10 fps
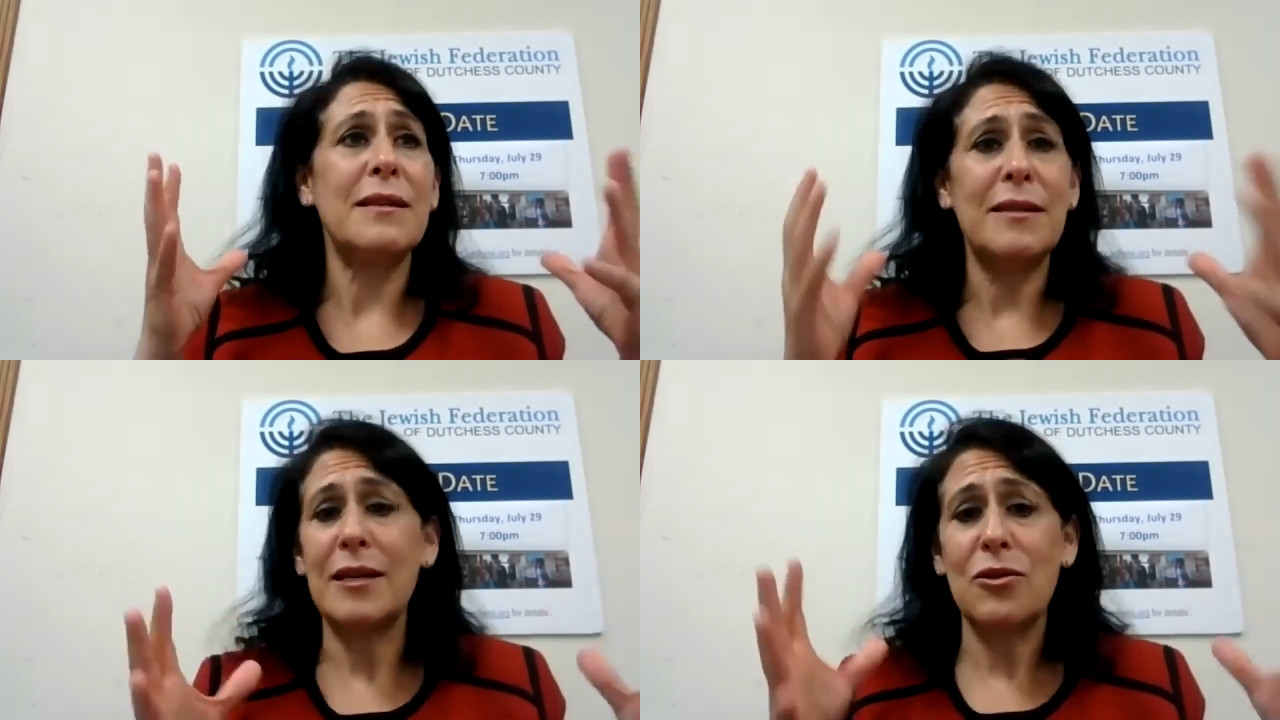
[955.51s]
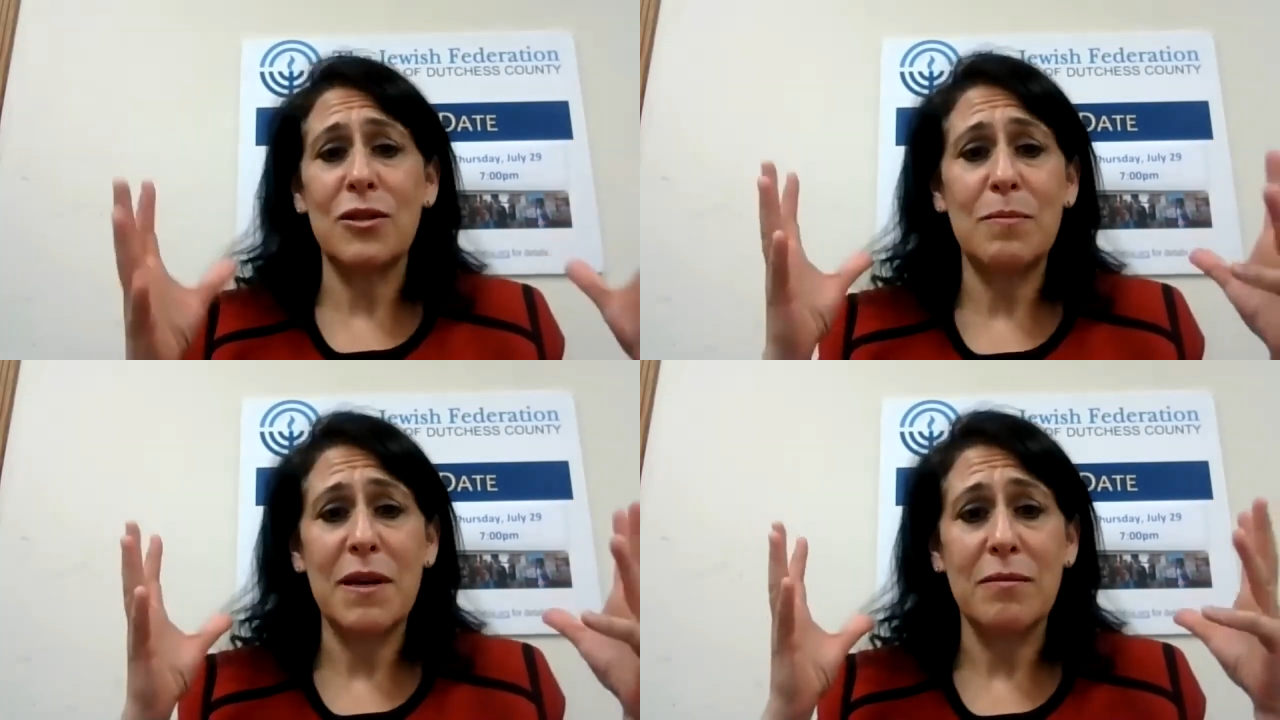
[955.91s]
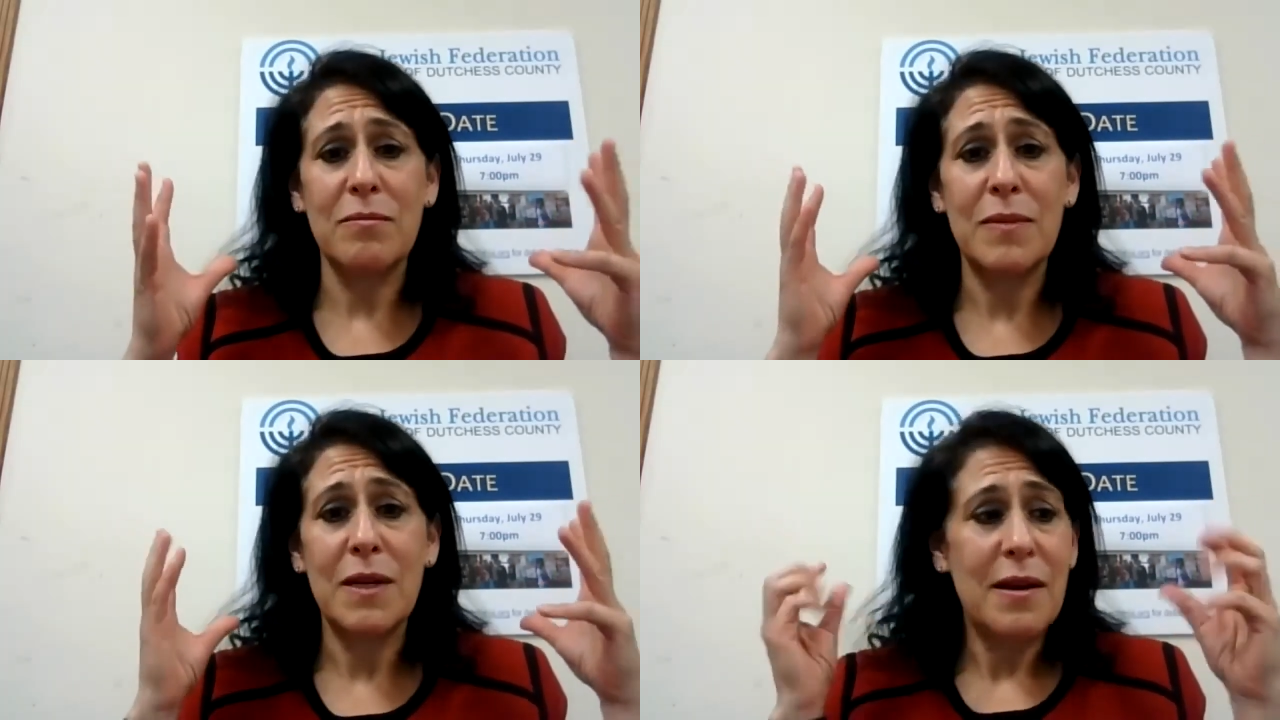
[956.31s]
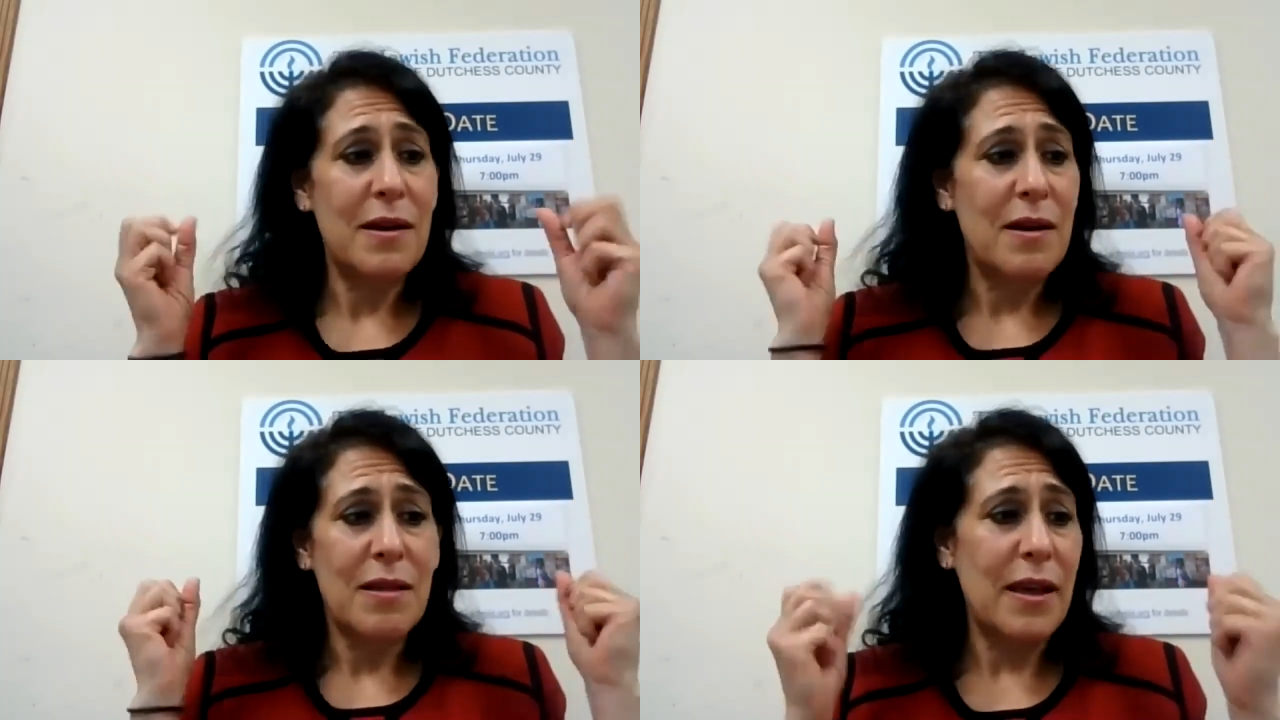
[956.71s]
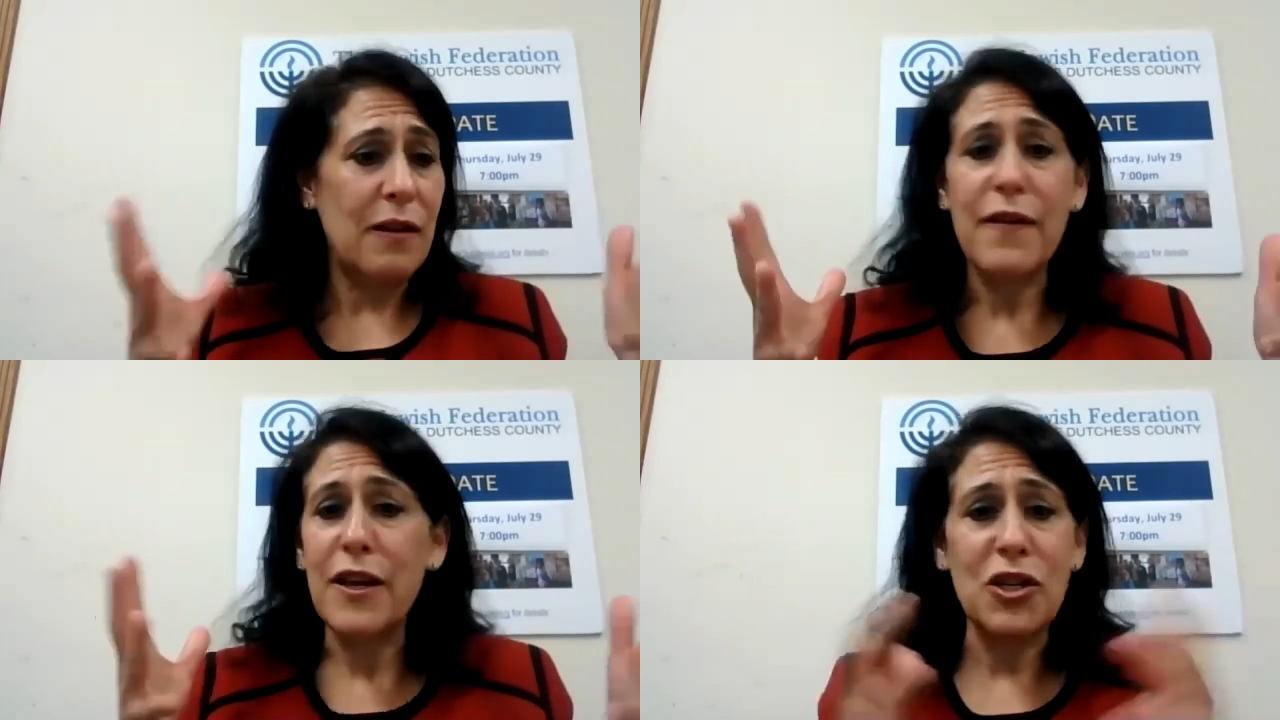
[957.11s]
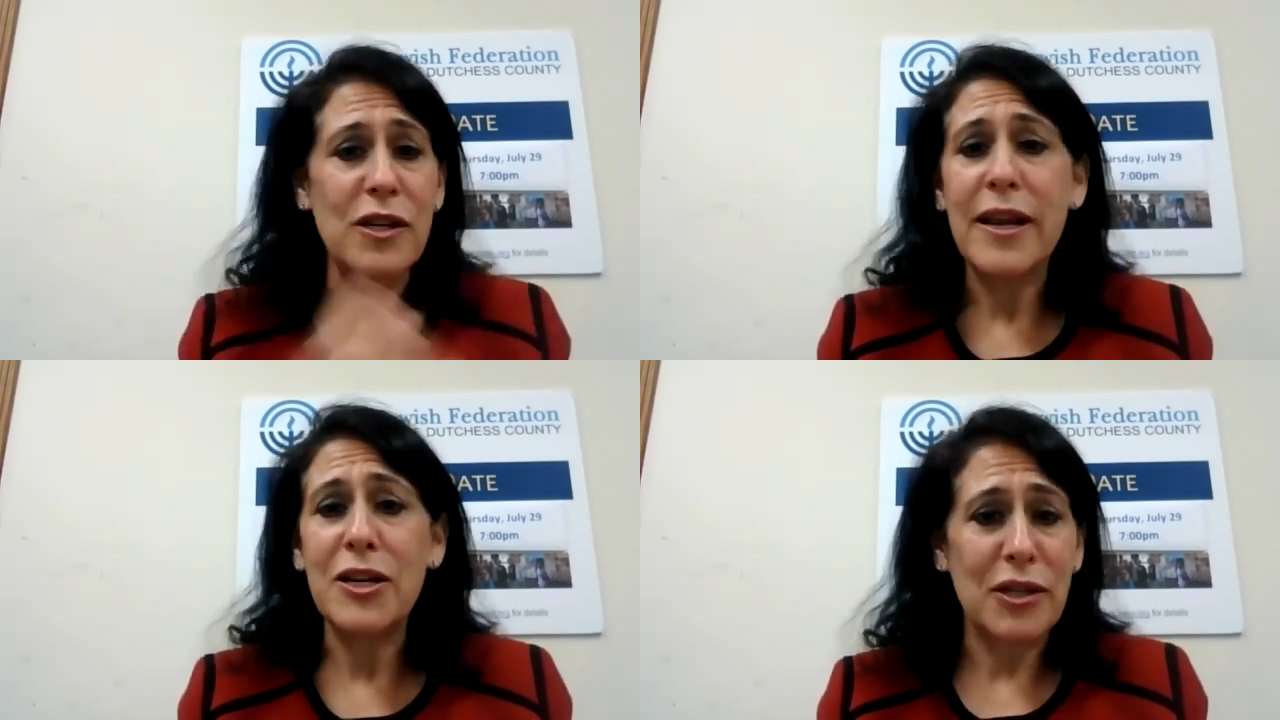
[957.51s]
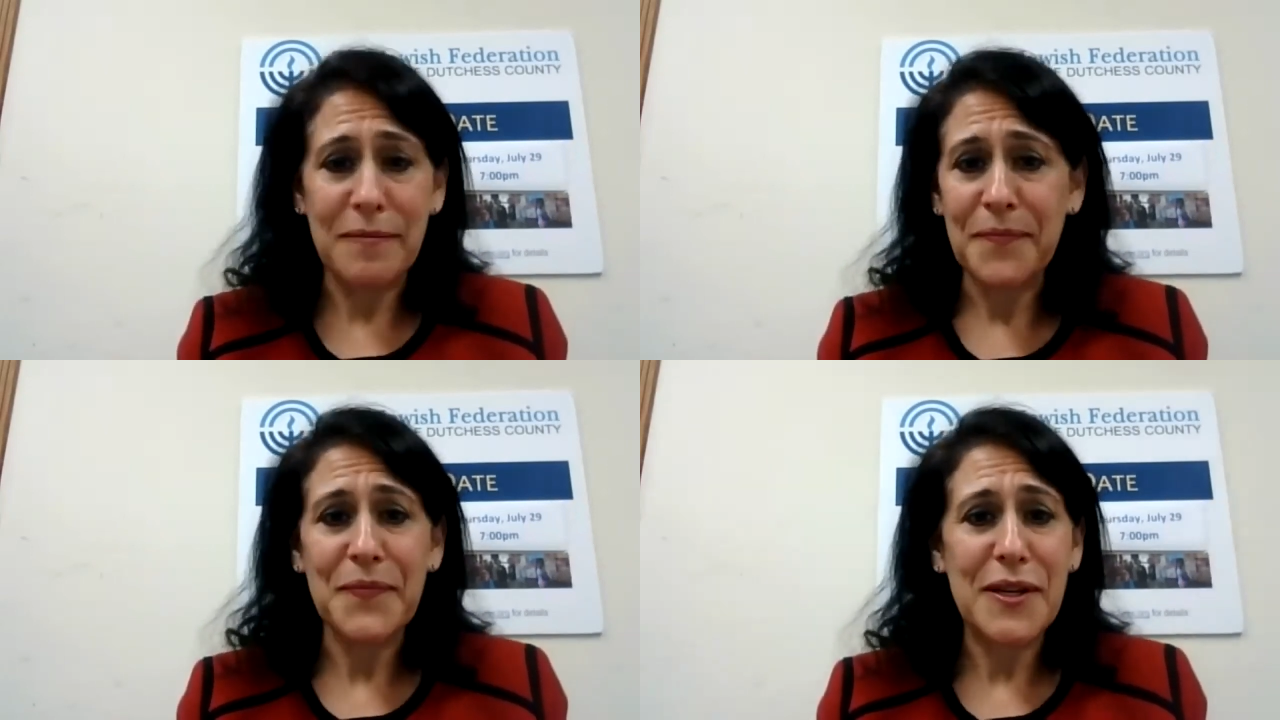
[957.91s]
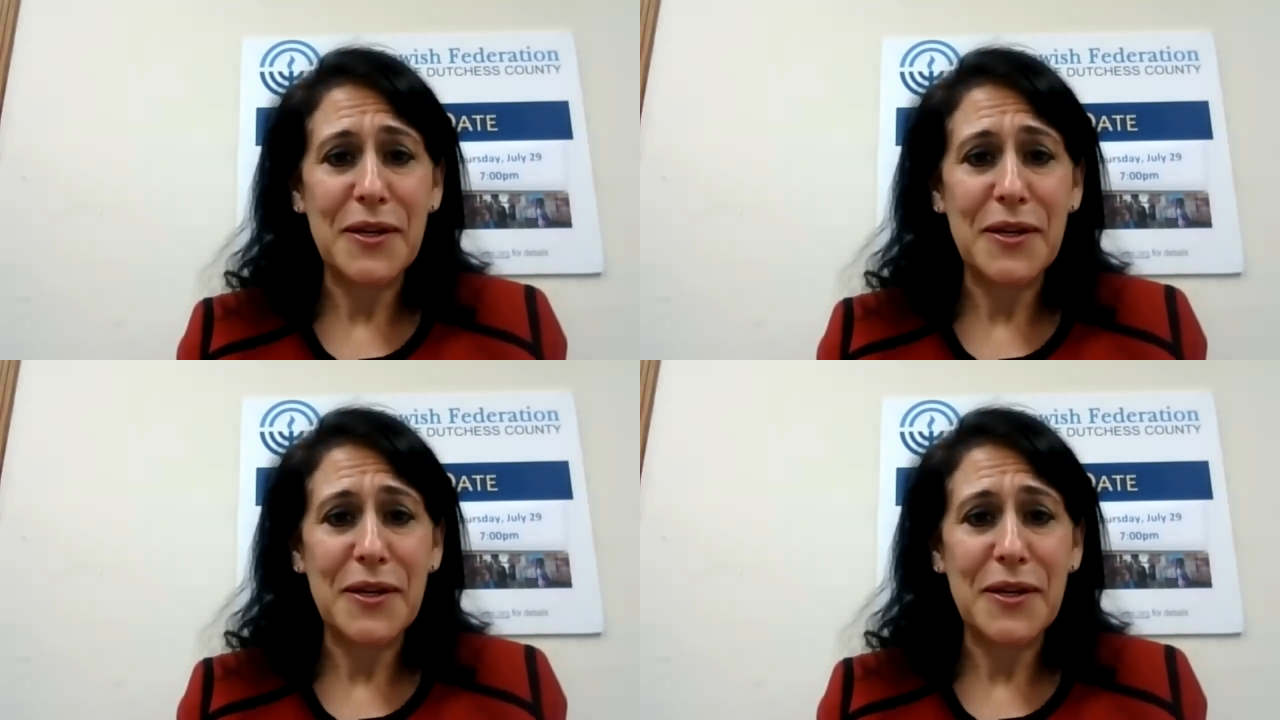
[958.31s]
in a desert has become the innovation nation,